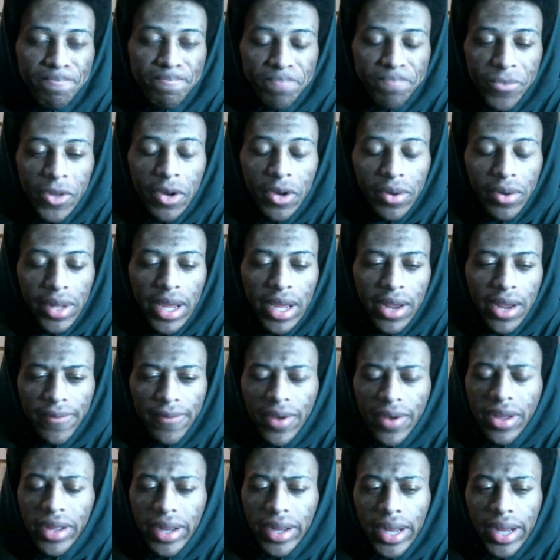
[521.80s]
I'm glad I
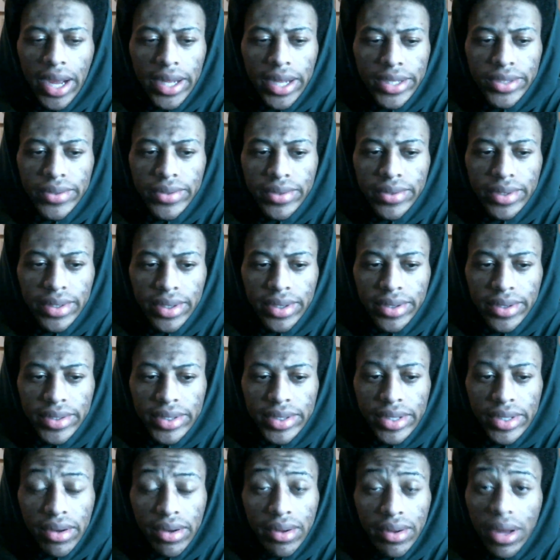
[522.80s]
finally got to it, you know what I'm
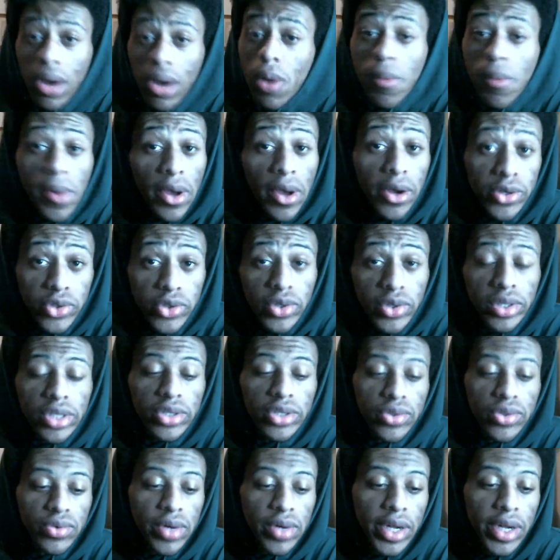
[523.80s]
saying? I hope y'all enjoyed
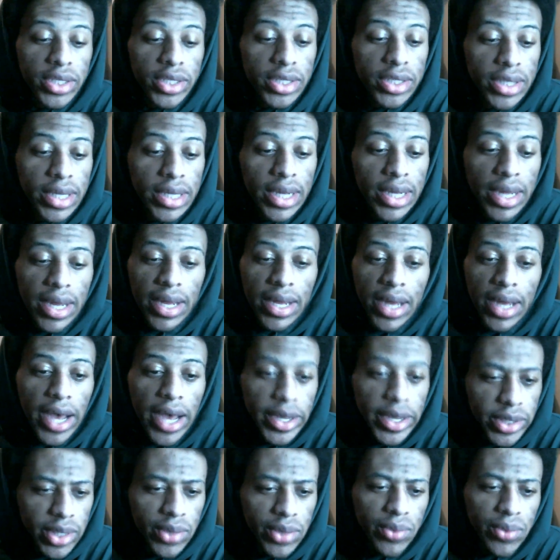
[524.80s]
this reaction.
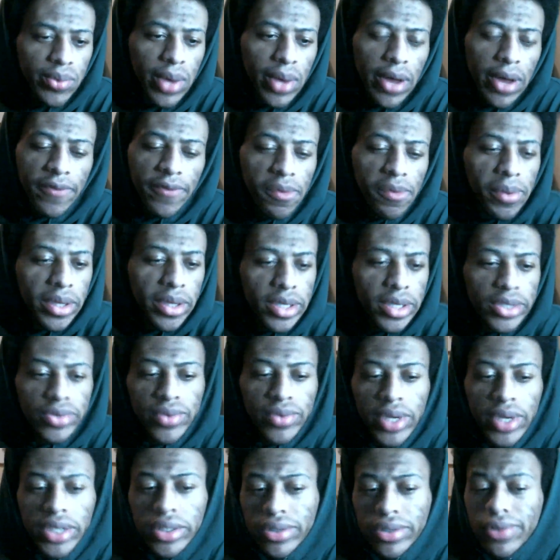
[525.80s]
Honestly, what I feel about this
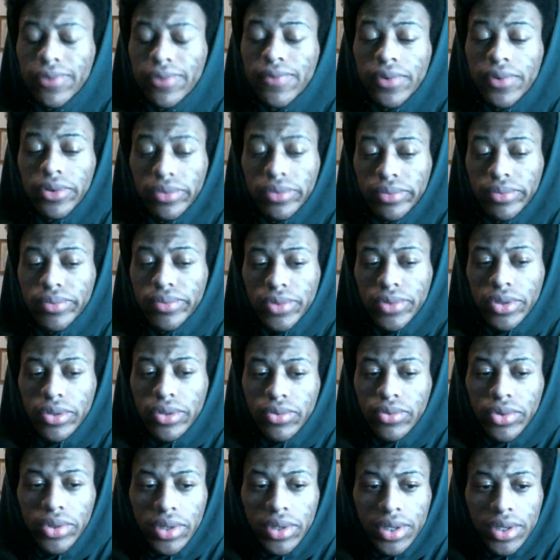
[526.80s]
reaction, it felt
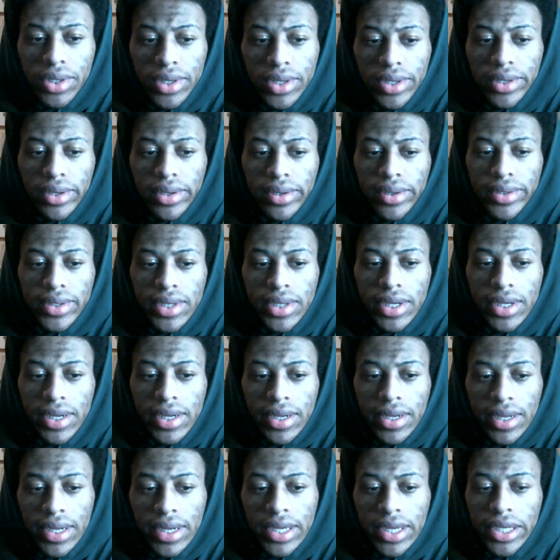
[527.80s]
really good, you know what I'm
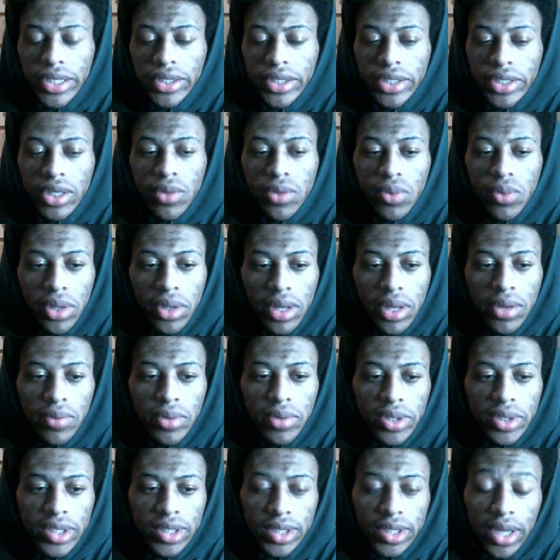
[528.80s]
saying? She really
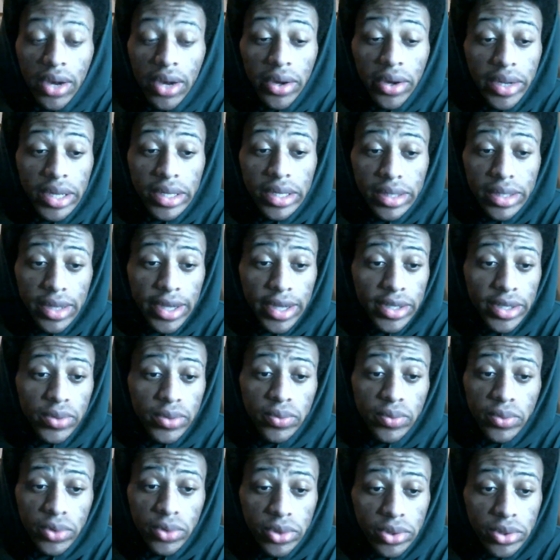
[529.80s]
was talking like
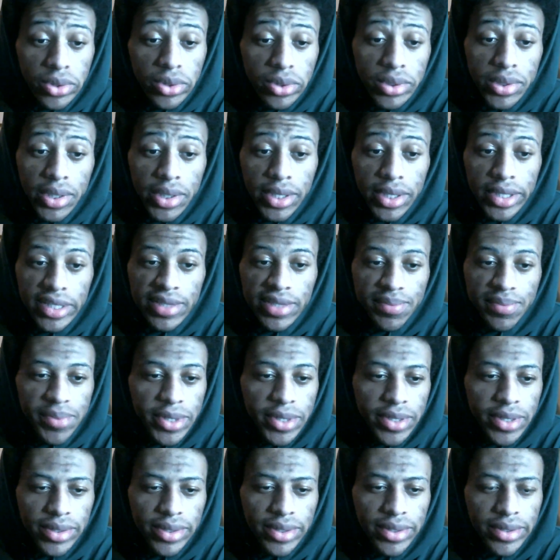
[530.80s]
some real like
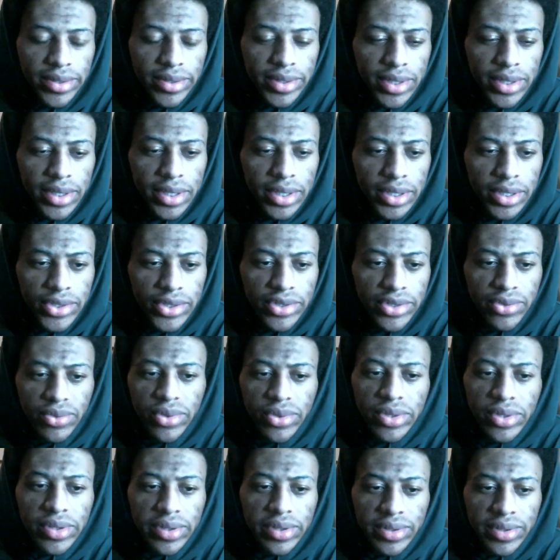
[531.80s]
spit, you know what I'm saying? She was
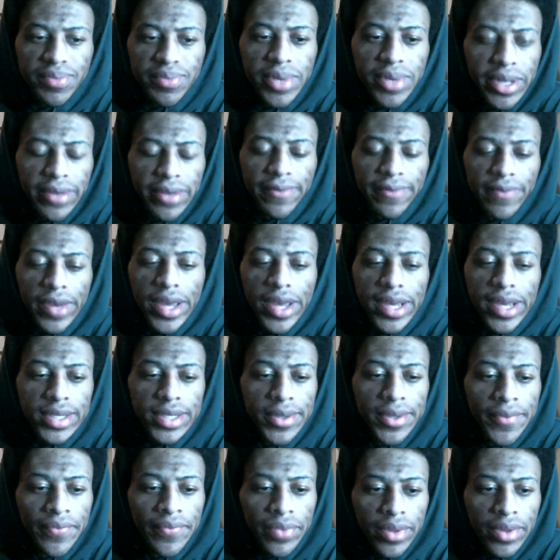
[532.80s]
really speaking
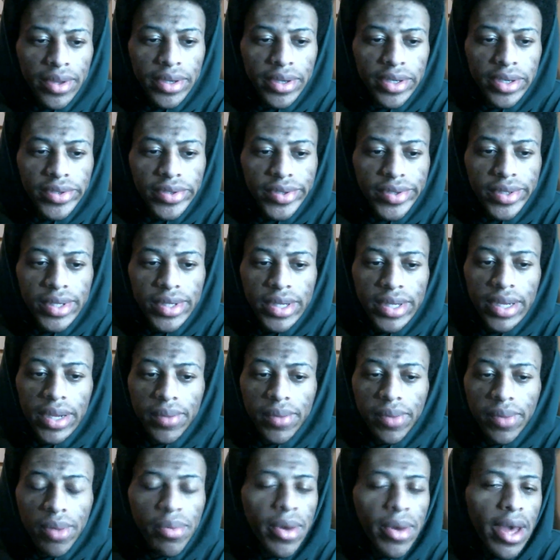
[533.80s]
facts because
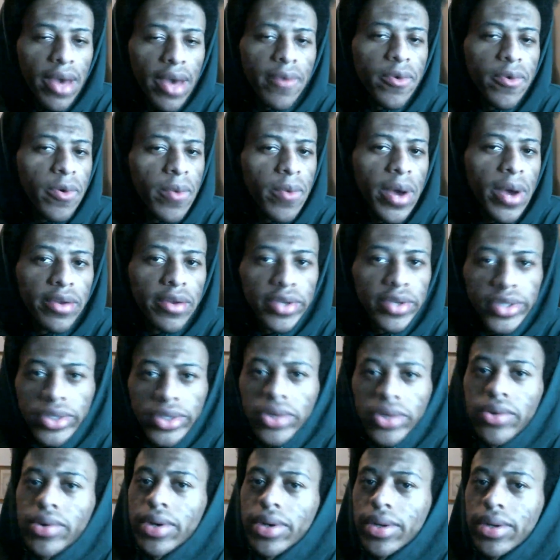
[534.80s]
people have a way of
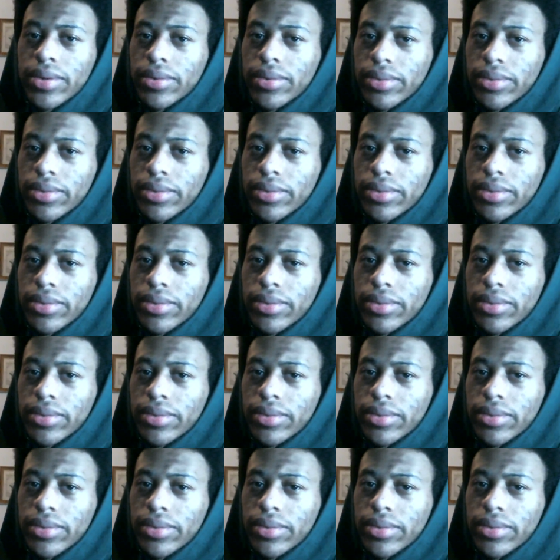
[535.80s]
showing